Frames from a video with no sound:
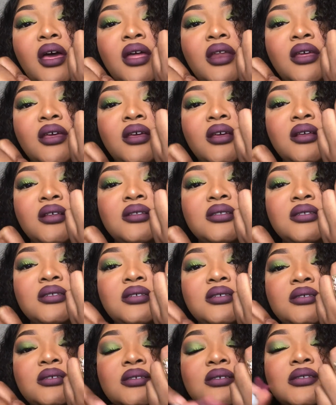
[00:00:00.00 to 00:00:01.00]
at it.
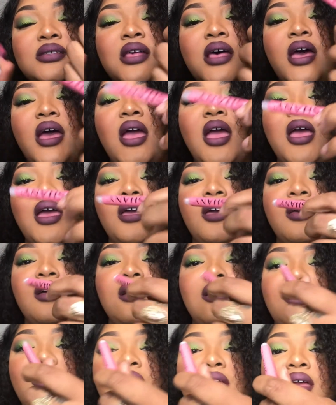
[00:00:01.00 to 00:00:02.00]
This is like
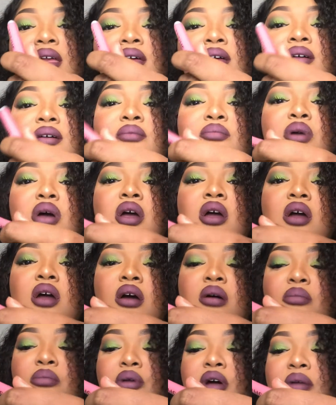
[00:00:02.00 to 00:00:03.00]
glam
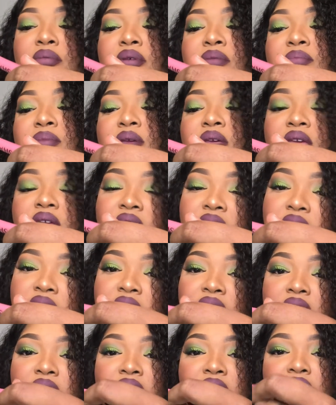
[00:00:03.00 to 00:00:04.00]
Barbie
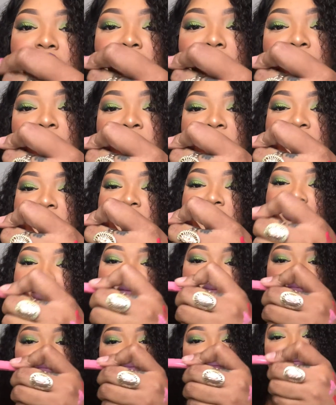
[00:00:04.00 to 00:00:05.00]
pink with
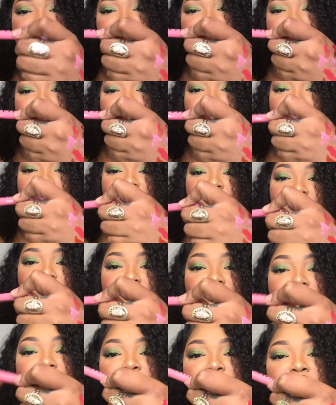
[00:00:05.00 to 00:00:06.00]
some
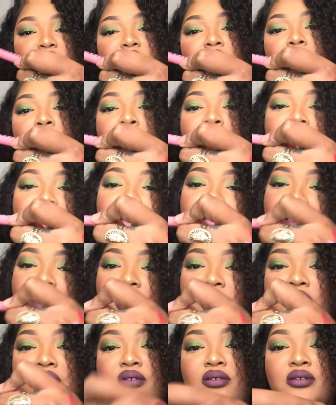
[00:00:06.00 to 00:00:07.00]
brown
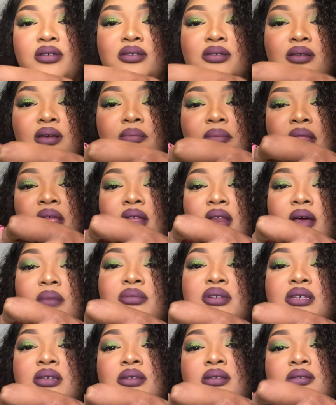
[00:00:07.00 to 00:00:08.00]
highlighter or something.
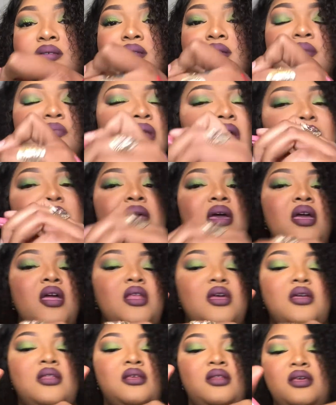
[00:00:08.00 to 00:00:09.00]
I'm not mad
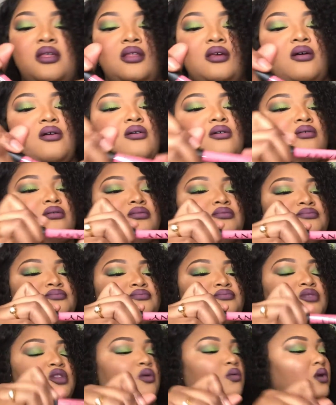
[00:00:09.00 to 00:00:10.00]
at it at all.
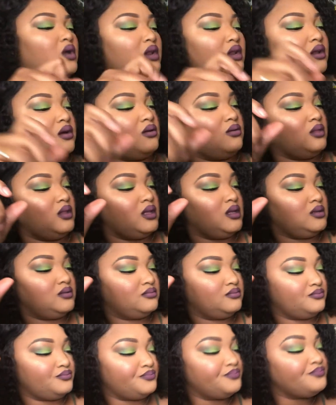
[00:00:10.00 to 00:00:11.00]
One and only.